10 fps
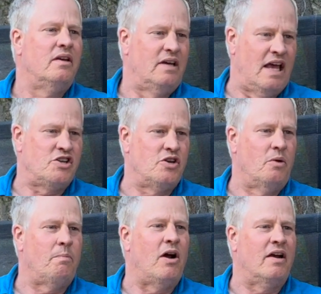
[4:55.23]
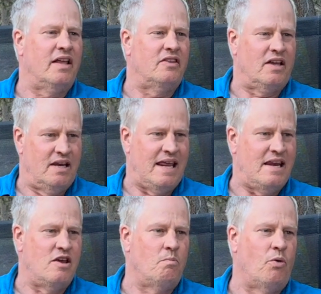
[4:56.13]
National Park at the
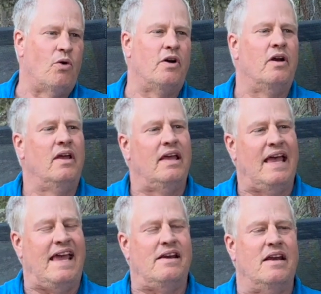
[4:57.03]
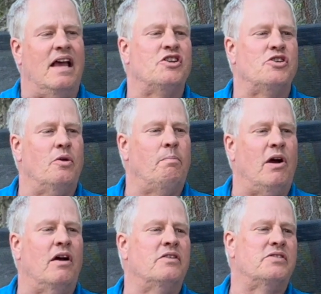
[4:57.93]
Canadian border. 8 national
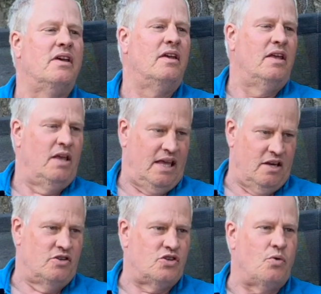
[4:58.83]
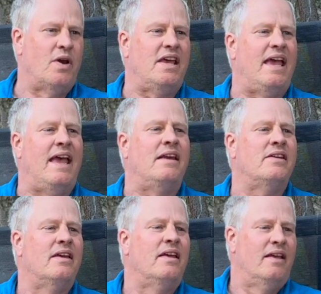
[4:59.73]
parks in
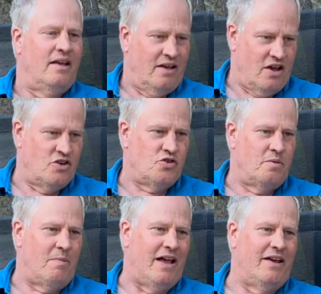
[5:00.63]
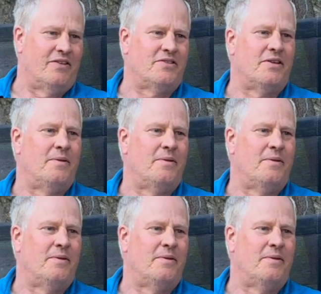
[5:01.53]
2,800 miles.